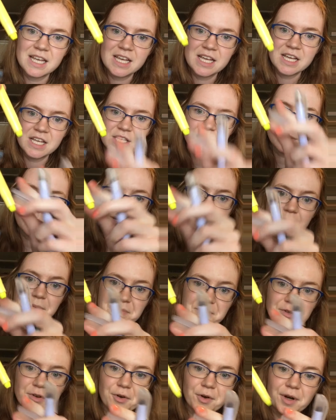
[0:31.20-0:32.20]
so it
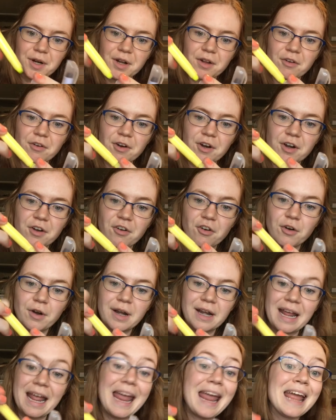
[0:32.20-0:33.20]
keeps growing and growing and
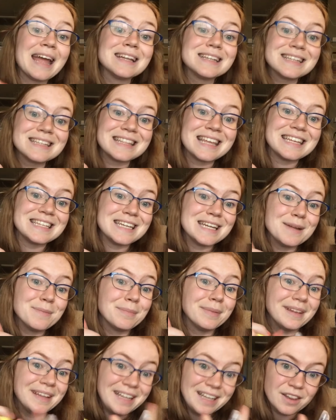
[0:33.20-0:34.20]
growing, and they
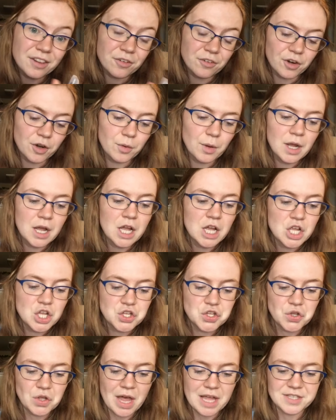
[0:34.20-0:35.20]
didn't bleed through.
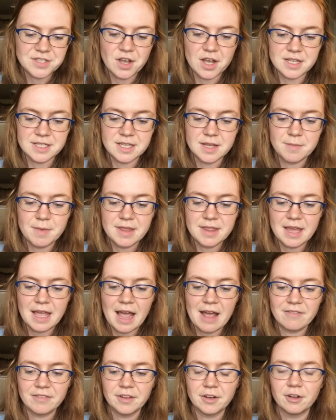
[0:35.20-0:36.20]
So that's awesome. And they
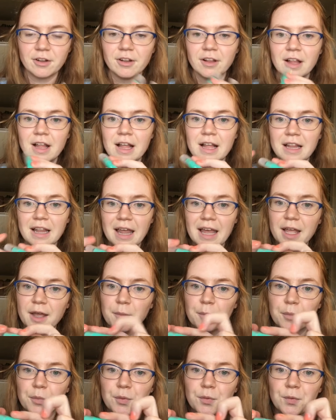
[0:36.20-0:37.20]
have little
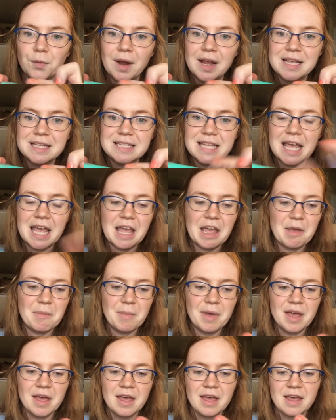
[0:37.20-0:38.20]
like praise
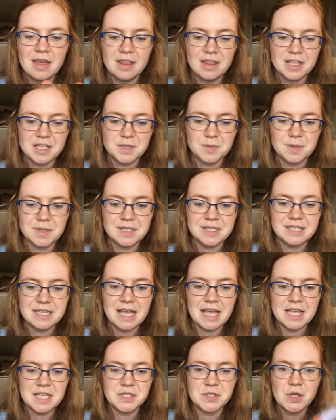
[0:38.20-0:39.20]
hymn. This one
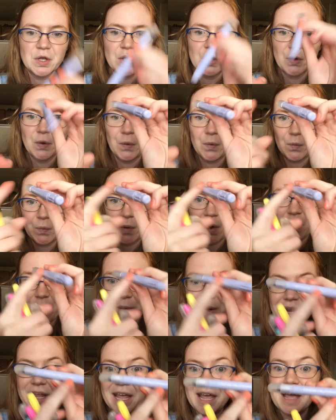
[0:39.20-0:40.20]
says
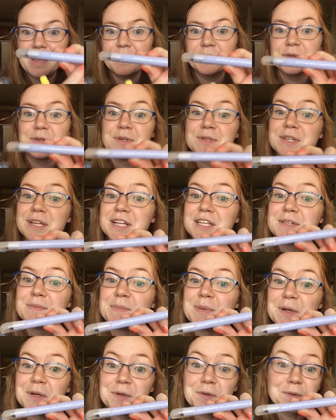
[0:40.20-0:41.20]
grow in him. So there's like
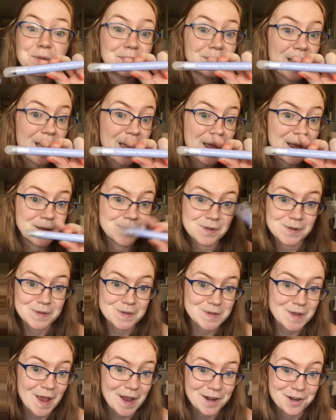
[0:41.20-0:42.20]
spiritual sayings on the
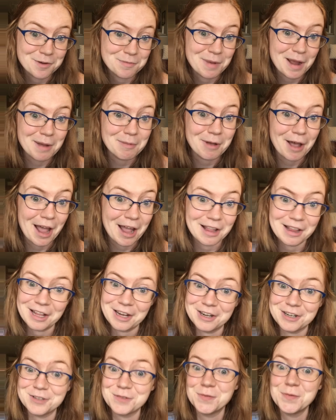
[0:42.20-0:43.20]
side of your Bible
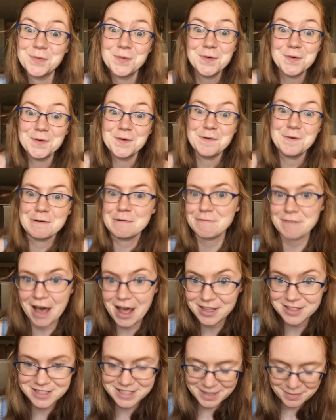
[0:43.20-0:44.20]
highlighters. Ooh,
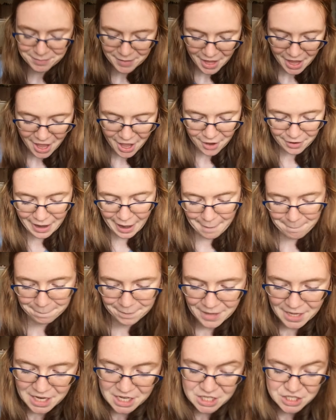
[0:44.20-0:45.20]
fancy. Okay,
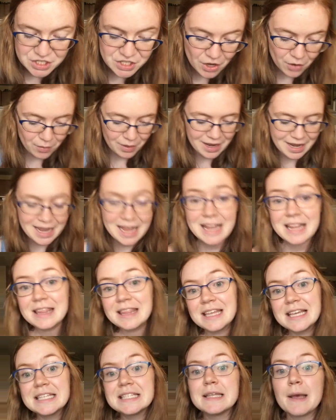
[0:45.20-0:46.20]
so in
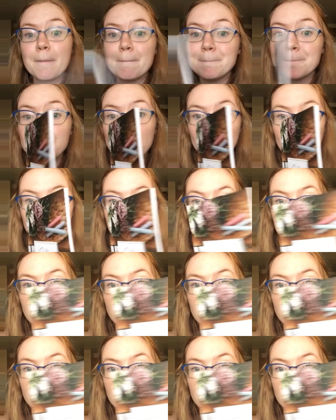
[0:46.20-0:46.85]
this book,